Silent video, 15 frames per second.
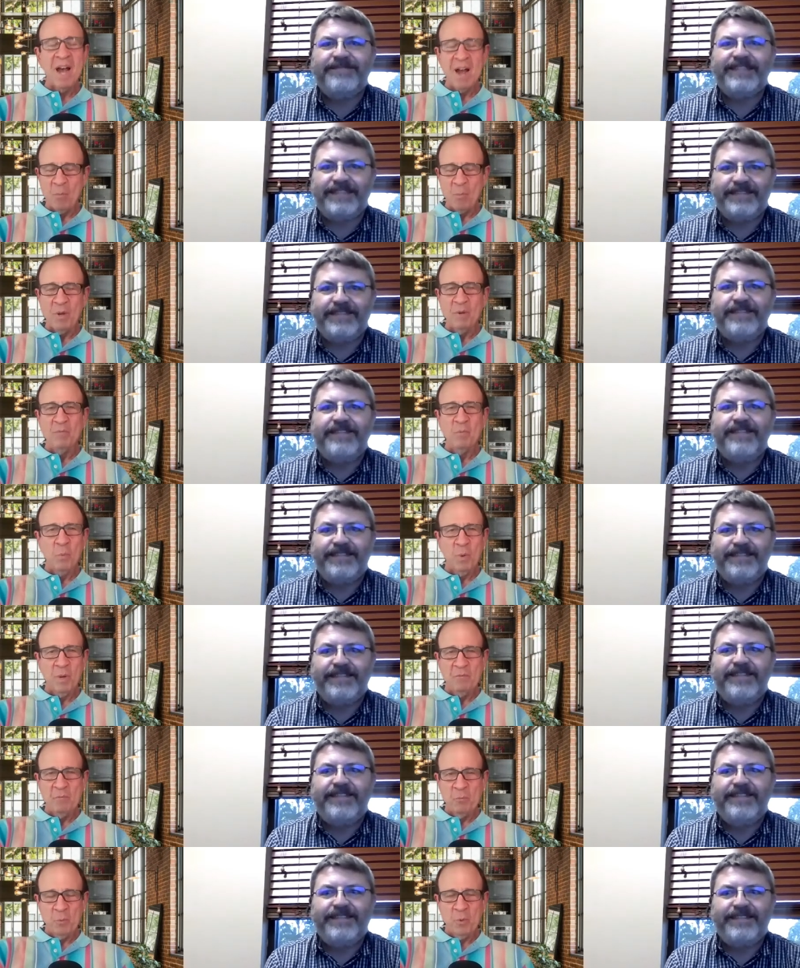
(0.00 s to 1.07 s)
Speaker 1: We,
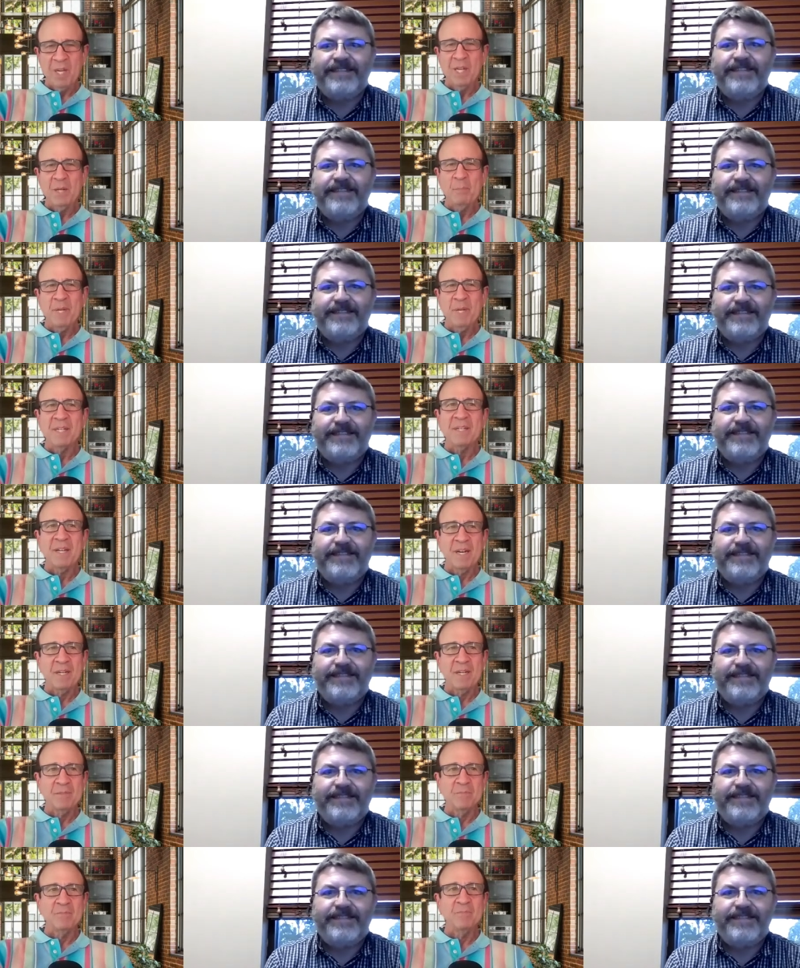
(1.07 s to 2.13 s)
we've really been uh,
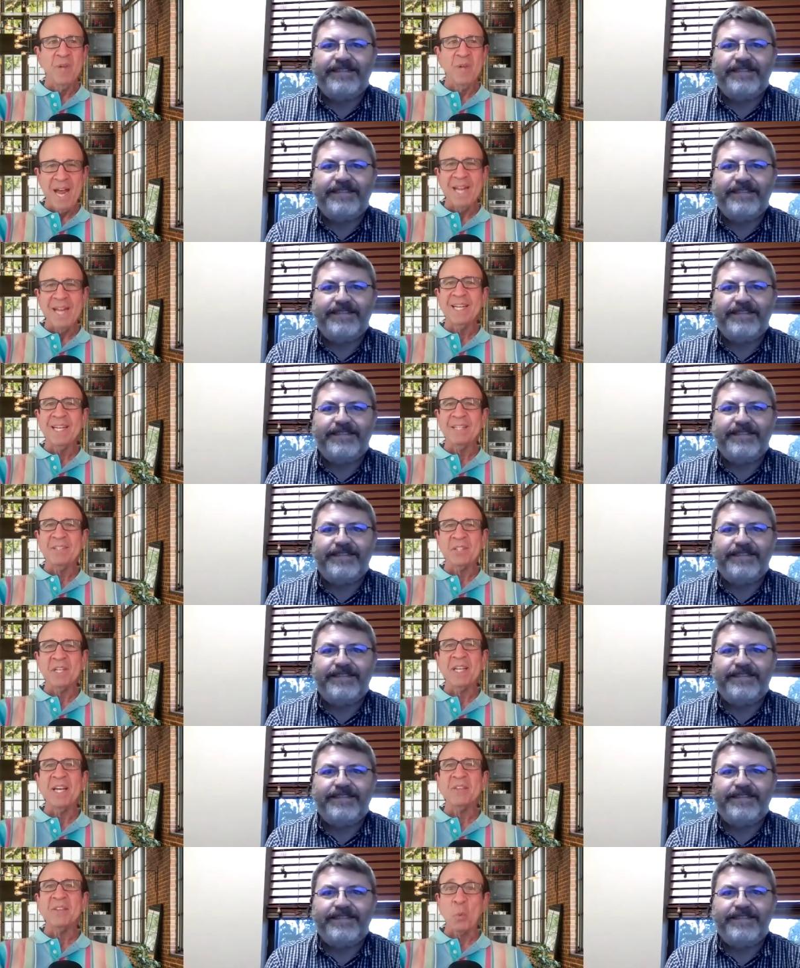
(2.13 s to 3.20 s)
aching to
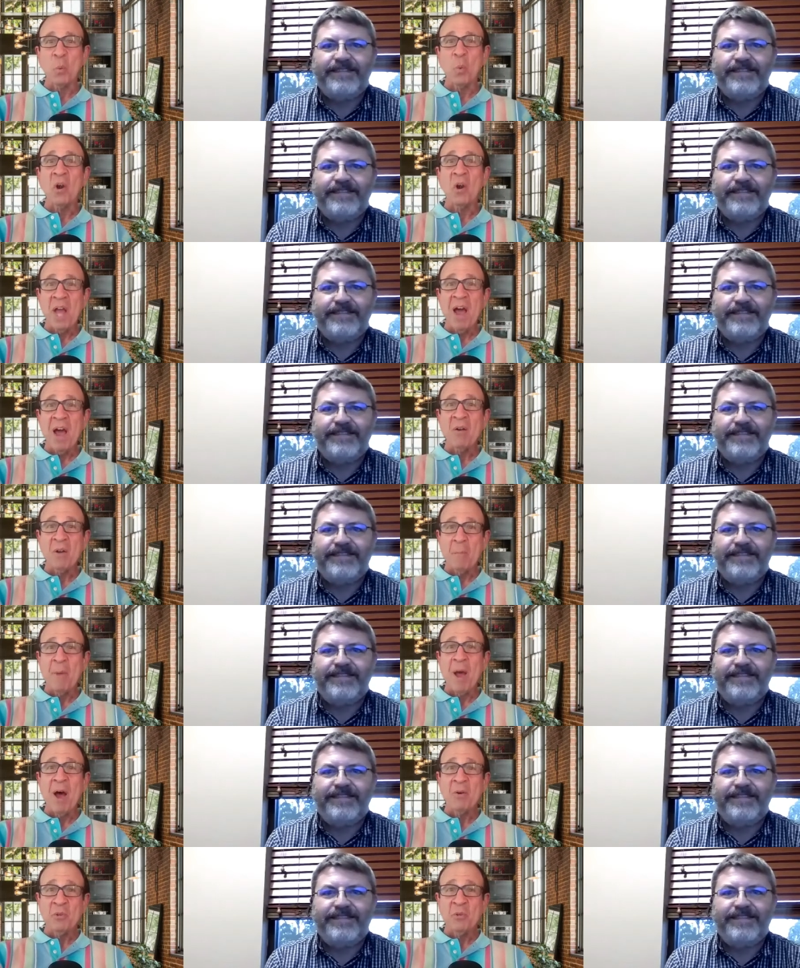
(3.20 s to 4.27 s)
get the word out
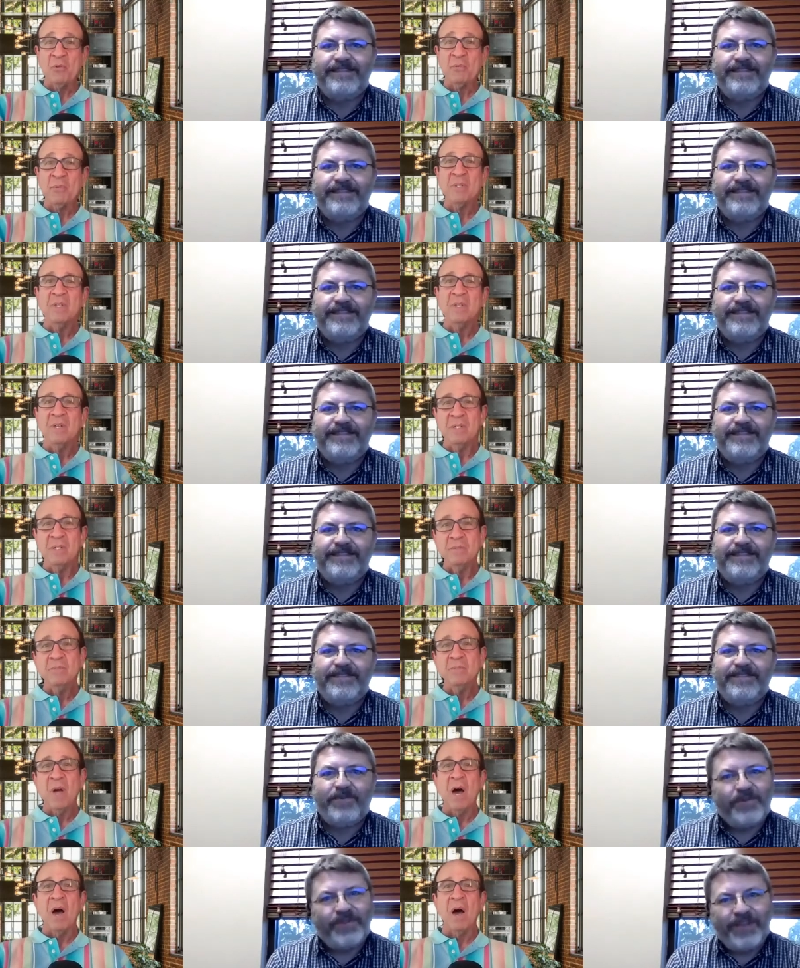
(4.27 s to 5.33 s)
about you.
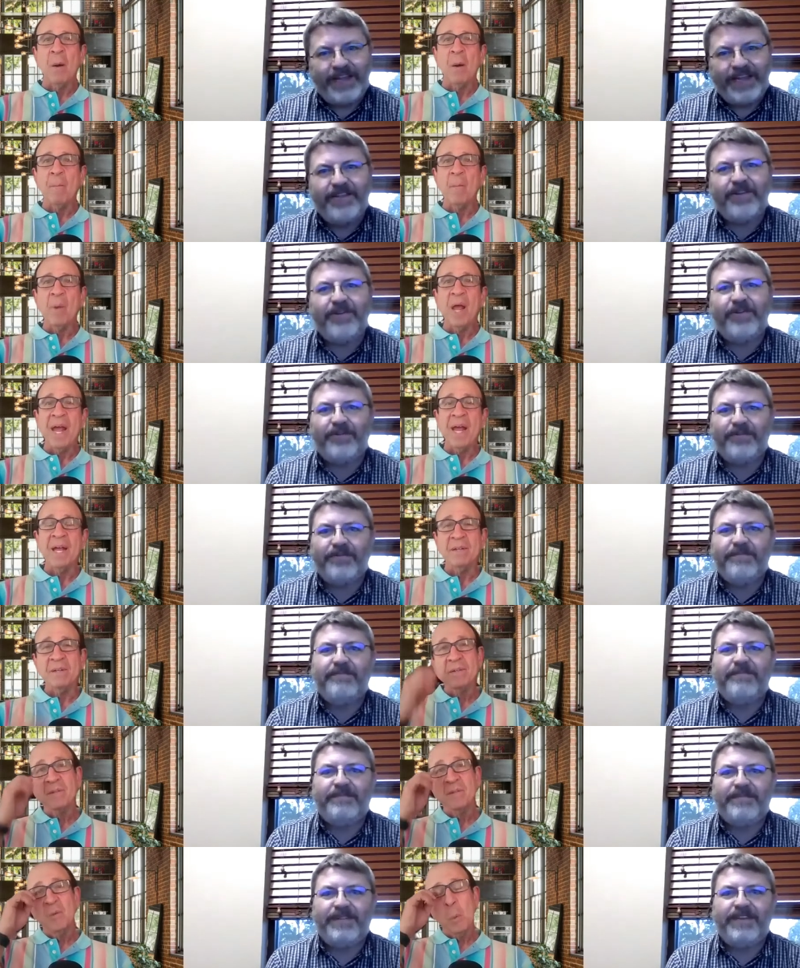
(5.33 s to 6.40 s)
Um, well, thank you. And,
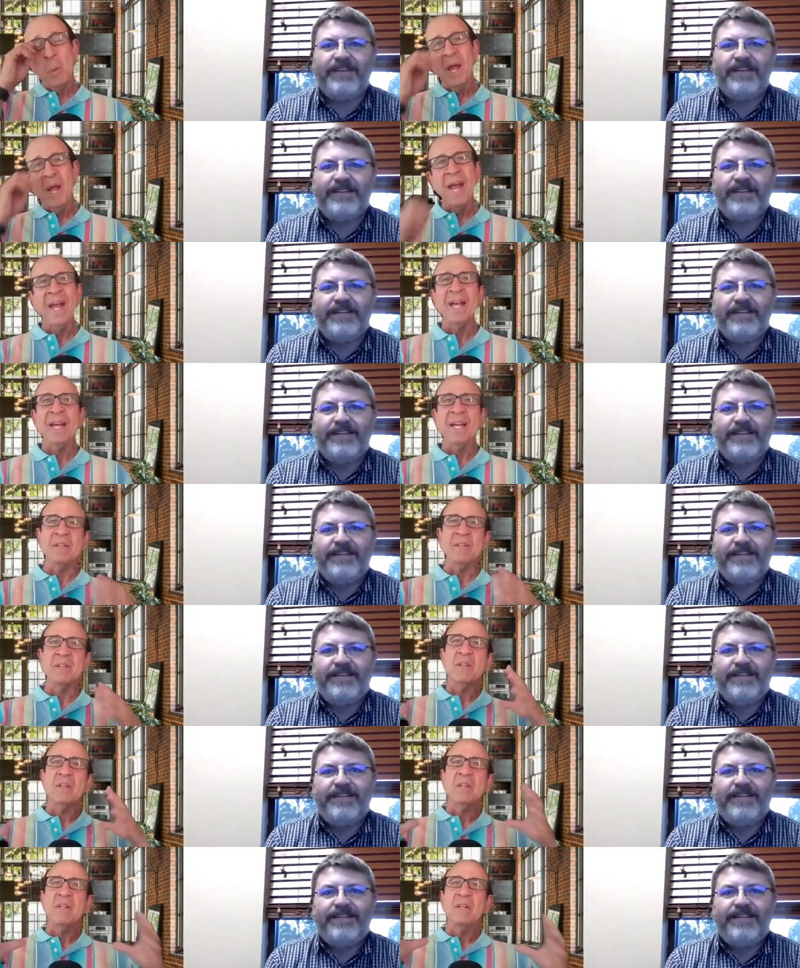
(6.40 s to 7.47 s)
and
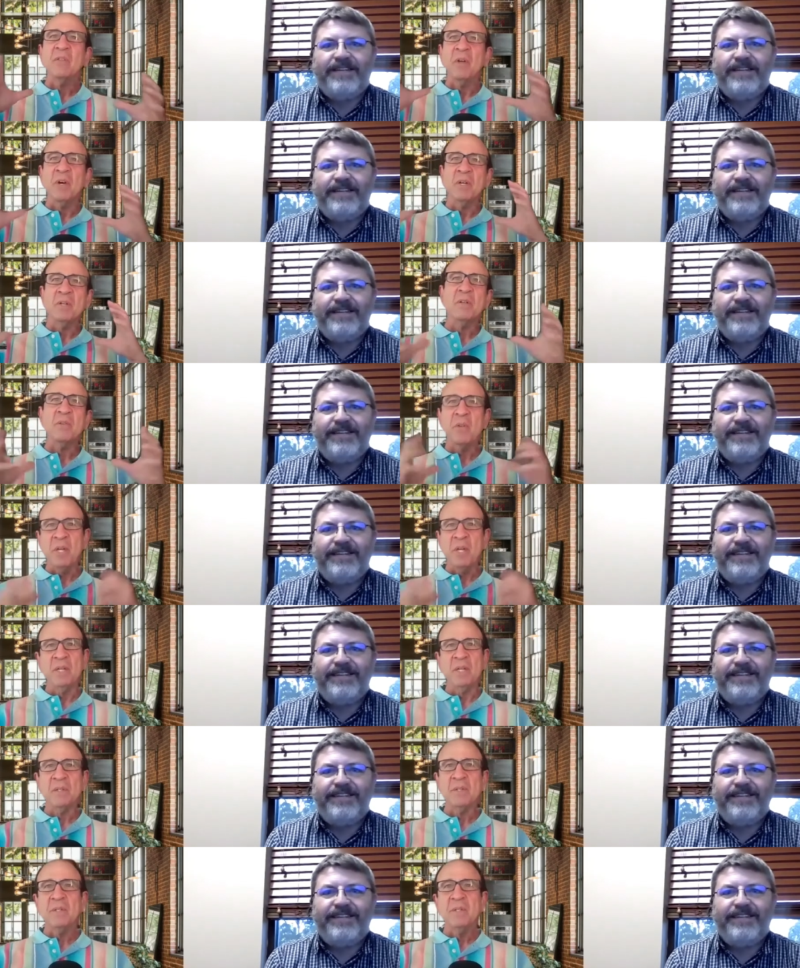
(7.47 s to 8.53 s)
the, the